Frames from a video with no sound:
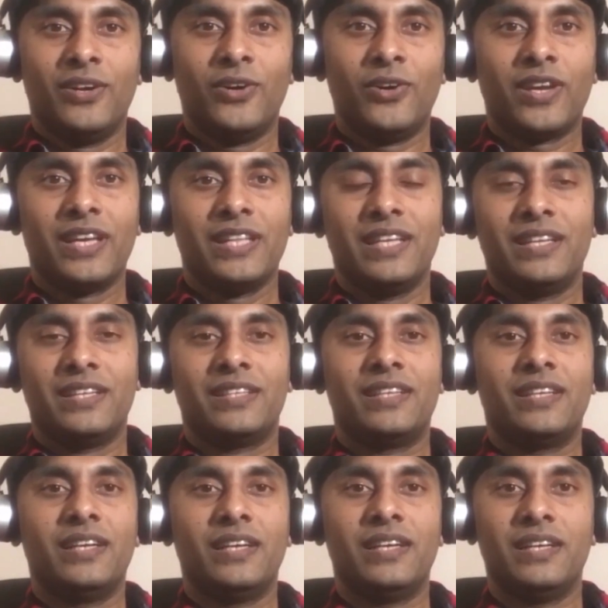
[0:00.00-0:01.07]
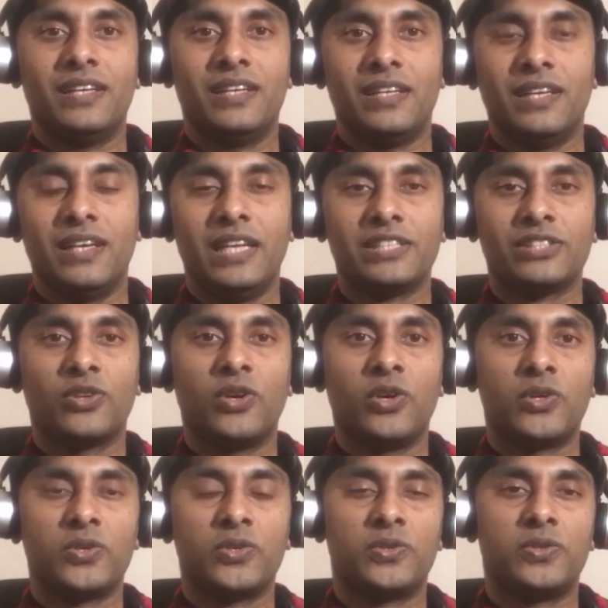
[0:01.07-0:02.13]
Okay, then let's go
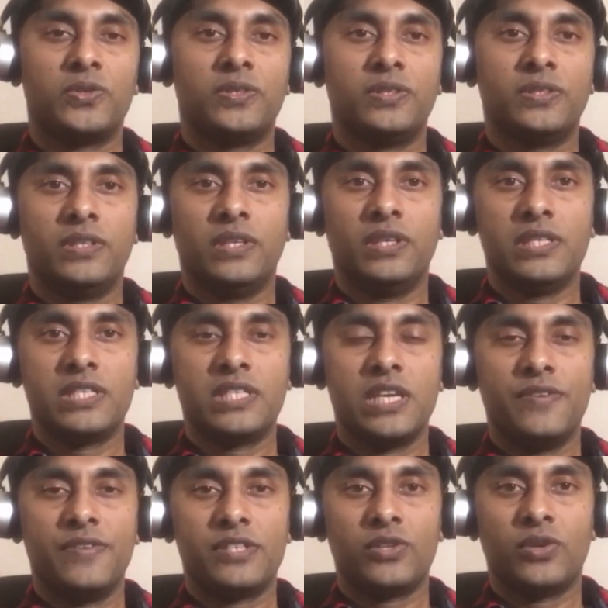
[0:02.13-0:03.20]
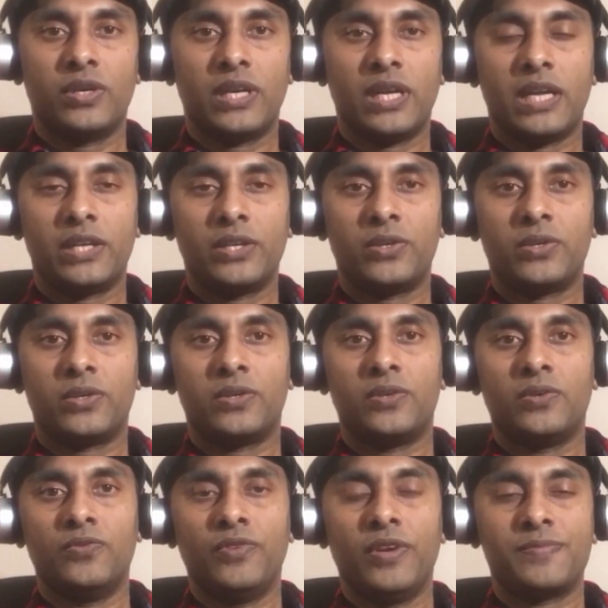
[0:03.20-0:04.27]
to Service Ontario
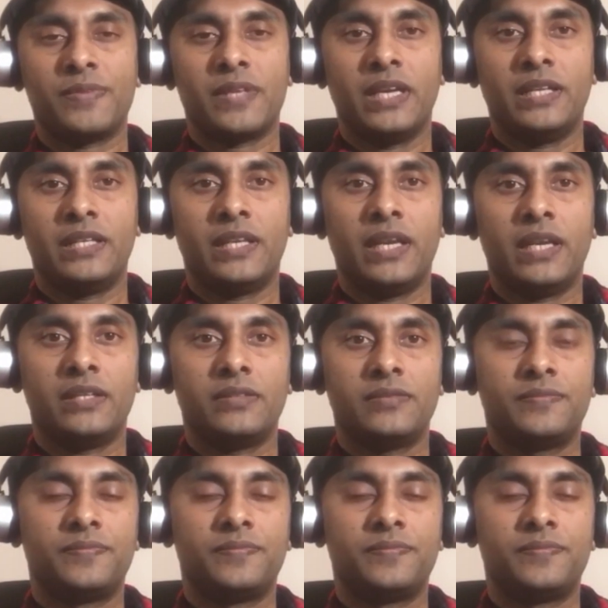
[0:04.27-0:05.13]
website and